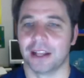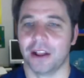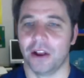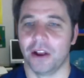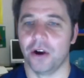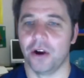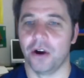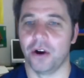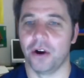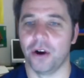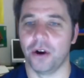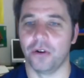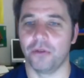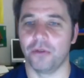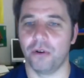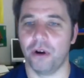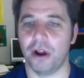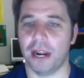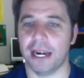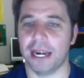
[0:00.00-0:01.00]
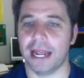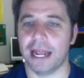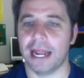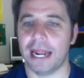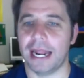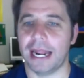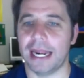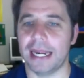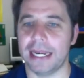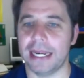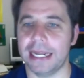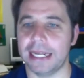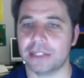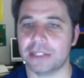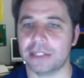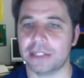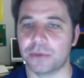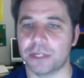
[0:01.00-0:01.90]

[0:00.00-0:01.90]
All right. Next